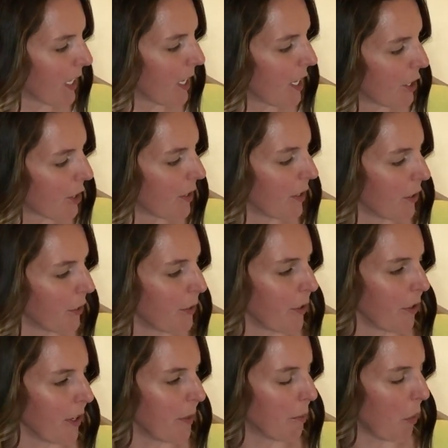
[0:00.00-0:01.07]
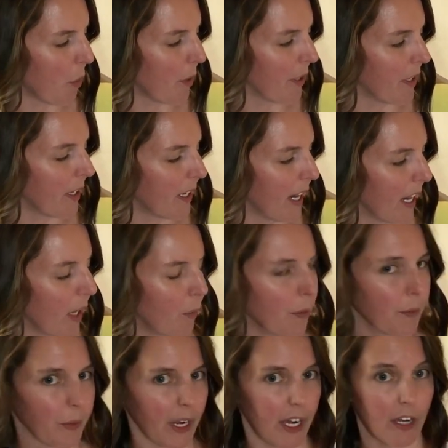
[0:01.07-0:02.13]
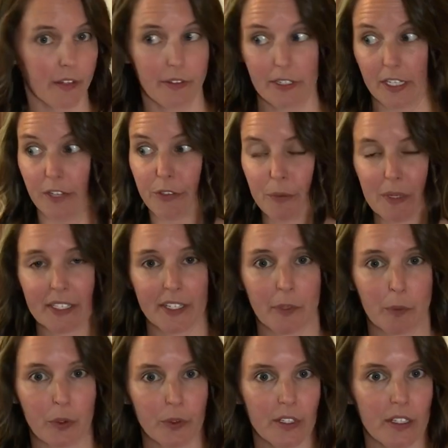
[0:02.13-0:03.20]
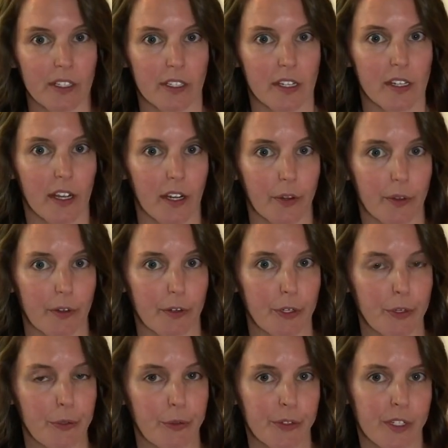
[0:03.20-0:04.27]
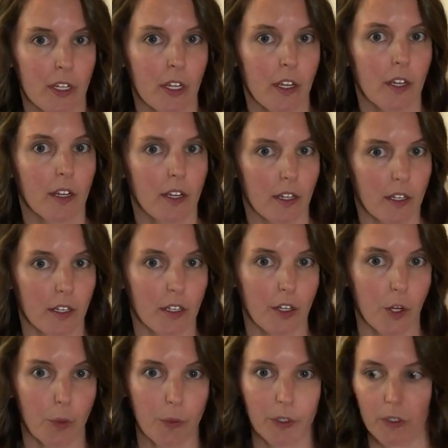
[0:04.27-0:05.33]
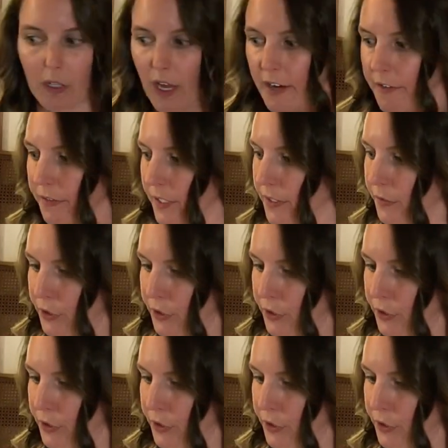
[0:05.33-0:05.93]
each of those are important and how give some examples and see how they're used in real life.